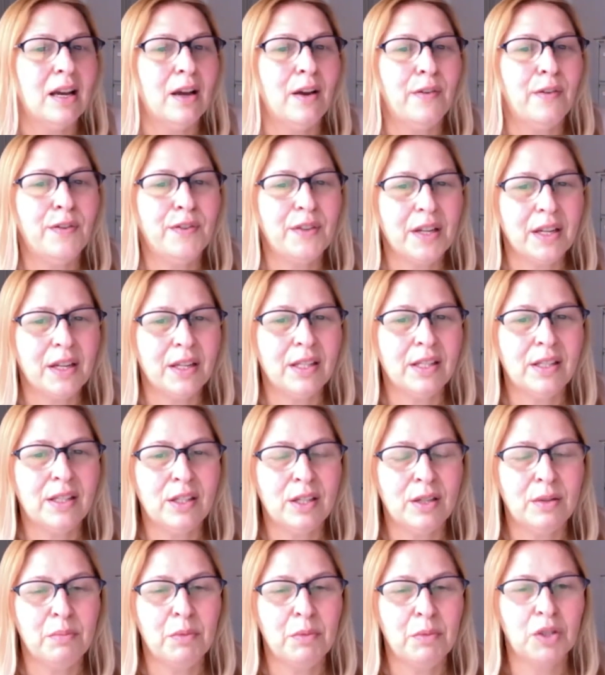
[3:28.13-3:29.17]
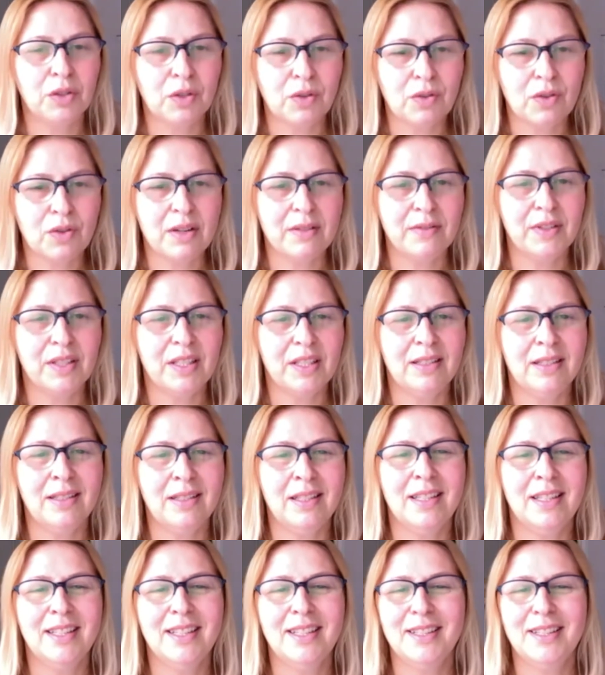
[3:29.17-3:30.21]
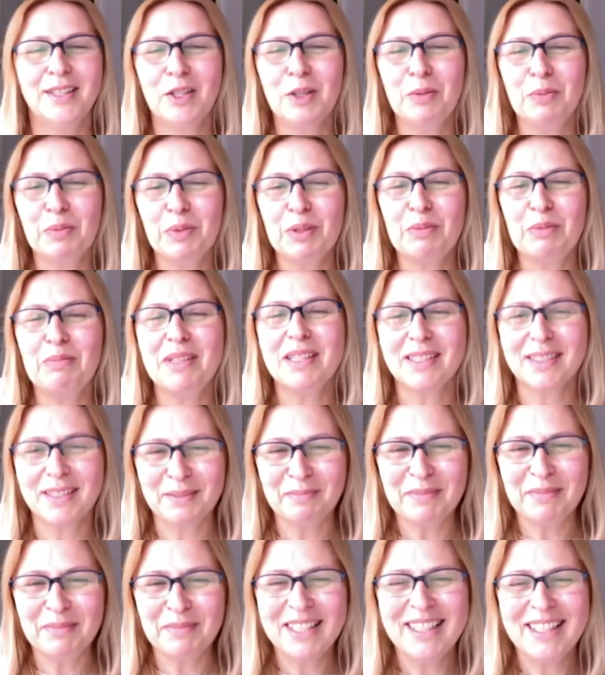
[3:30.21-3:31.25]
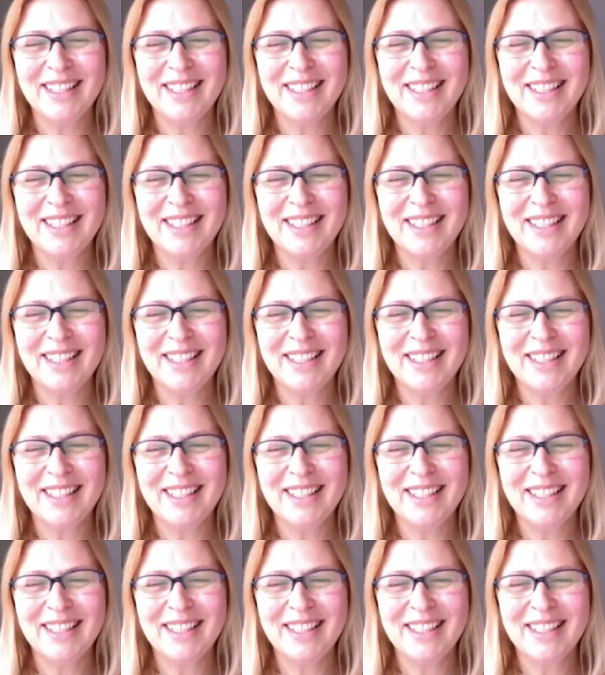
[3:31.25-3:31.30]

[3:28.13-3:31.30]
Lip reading: first monograph, his opus magnum,